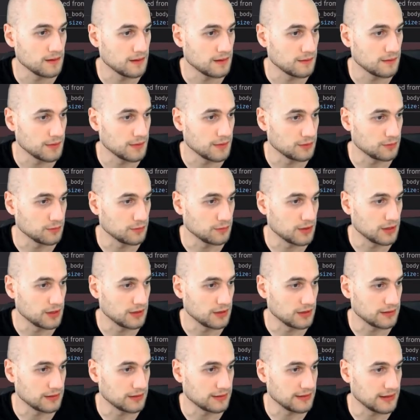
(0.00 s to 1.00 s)
But
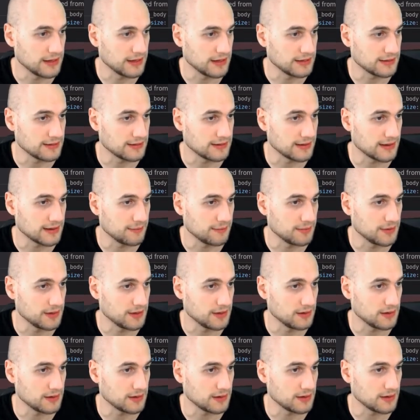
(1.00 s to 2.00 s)
while that is
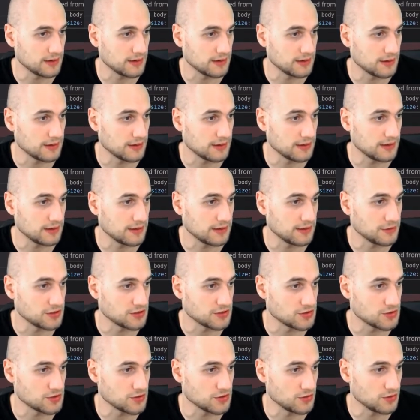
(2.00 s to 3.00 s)
happening, let me
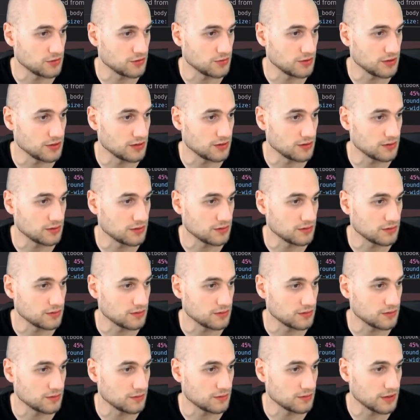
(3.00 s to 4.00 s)
just show you here
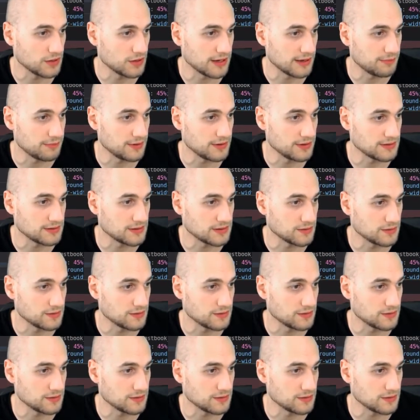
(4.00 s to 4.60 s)
what happens. So